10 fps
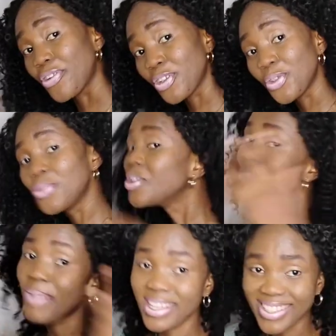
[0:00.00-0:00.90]
for you, it's
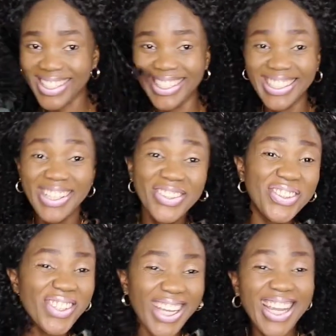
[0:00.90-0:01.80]
maxi.
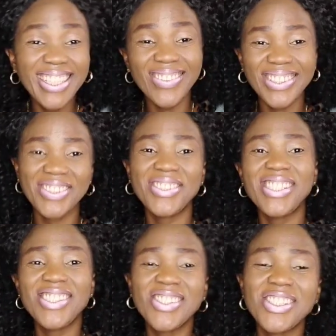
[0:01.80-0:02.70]
So anyway, so
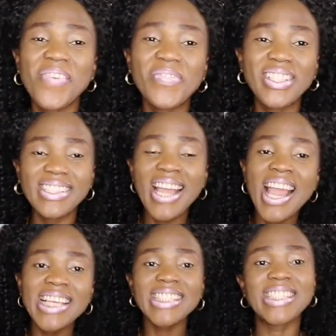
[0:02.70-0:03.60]
it's just something
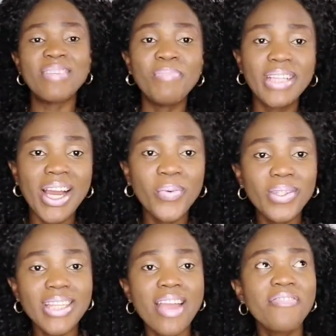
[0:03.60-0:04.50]
similar
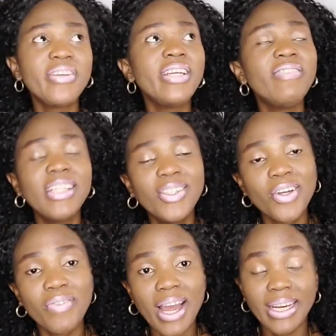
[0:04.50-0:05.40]
which I really, really
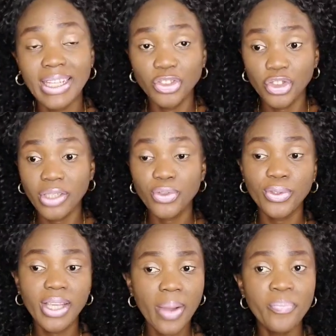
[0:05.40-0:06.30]
love and enjoy. So
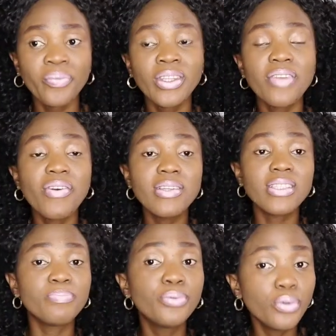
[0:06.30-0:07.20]
yeah, the very
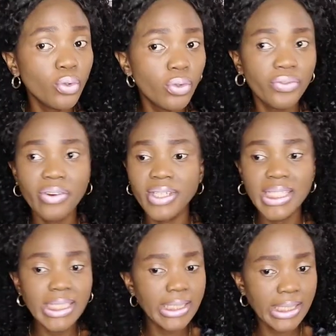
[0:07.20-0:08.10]
simple look, very
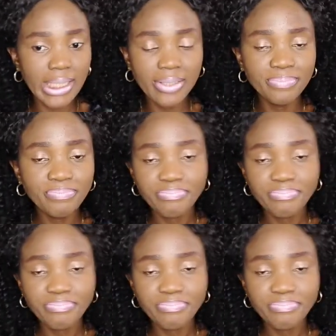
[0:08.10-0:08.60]
easy,